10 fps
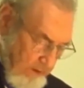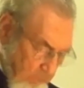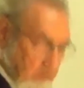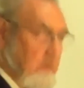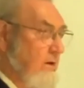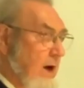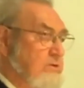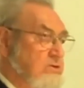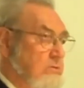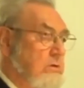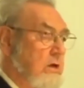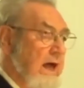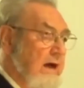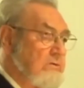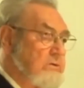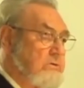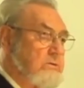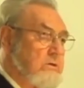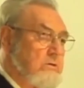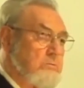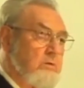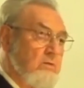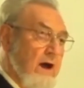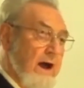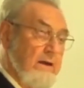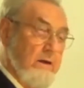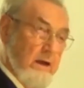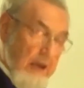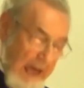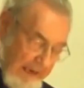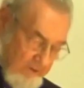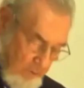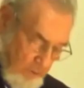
with the pharmaceutical houses to provide actual